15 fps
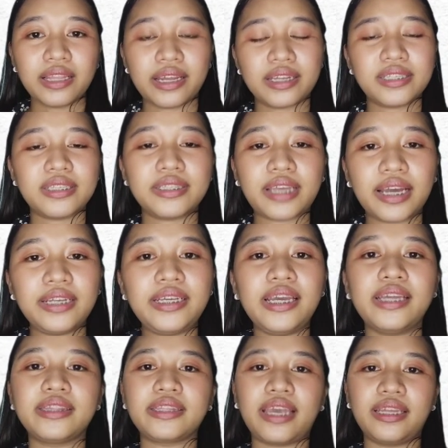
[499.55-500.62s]
Let us
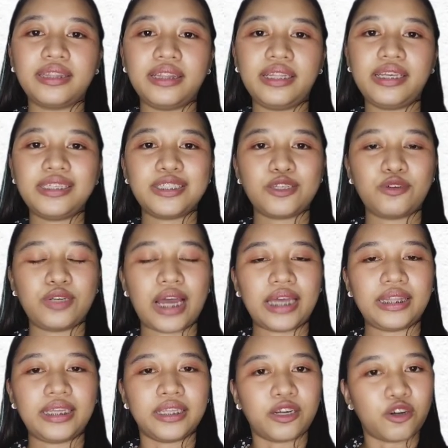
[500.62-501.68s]
study intently so
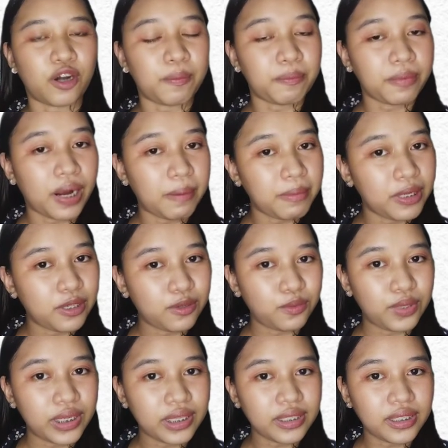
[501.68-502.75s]
that in our upcoming
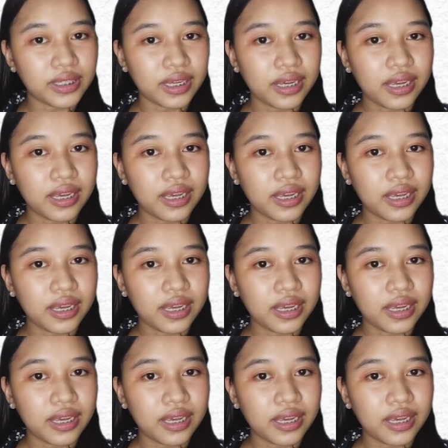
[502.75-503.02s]
quiz